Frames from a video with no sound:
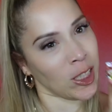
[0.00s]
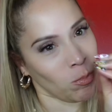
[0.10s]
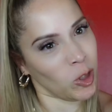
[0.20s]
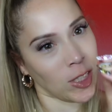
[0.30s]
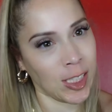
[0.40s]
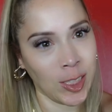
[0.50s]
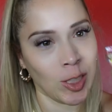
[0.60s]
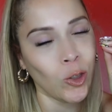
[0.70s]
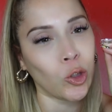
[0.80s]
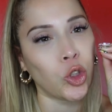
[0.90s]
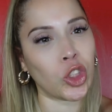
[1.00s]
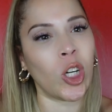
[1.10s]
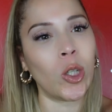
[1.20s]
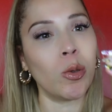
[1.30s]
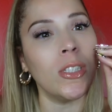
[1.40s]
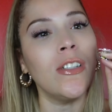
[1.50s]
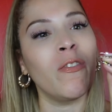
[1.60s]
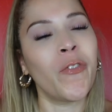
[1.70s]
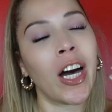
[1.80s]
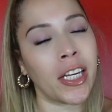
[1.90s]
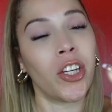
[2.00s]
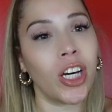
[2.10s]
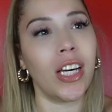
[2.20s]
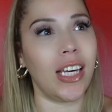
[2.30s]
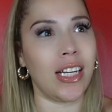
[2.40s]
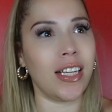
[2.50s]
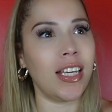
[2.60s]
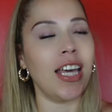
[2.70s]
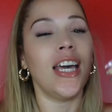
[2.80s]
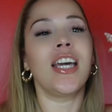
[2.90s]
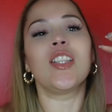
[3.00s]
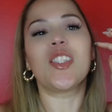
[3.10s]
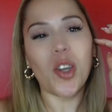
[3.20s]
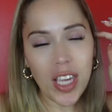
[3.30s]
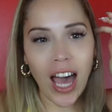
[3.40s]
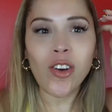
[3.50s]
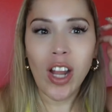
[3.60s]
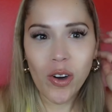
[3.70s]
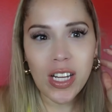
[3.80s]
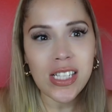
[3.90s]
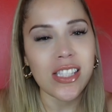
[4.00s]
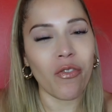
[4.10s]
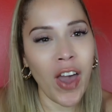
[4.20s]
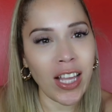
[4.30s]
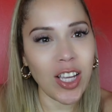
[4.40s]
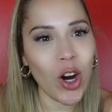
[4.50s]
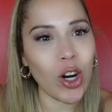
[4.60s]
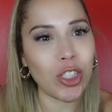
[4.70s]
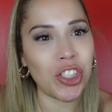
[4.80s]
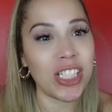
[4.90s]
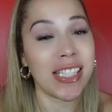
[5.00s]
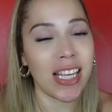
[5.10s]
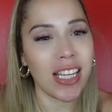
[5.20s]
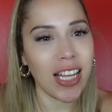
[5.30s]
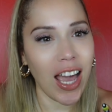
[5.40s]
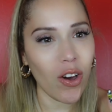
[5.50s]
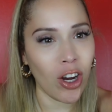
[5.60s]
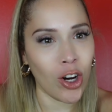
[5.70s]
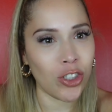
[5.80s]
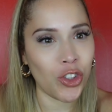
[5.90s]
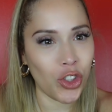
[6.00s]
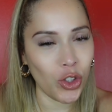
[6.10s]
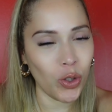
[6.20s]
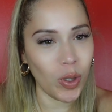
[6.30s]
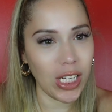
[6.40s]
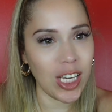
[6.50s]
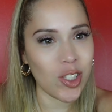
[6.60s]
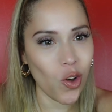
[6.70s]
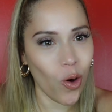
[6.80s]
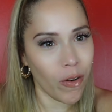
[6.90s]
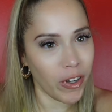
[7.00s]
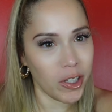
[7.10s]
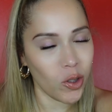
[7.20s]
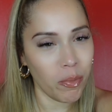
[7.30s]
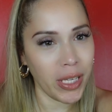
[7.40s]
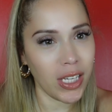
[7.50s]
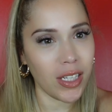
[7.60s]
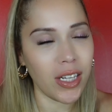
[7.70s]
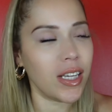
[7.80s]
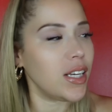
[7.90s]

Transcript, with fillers: Emayatzy, you're so good. Do y'all notice the fact that she's sitting down and her shoe is off a little bit?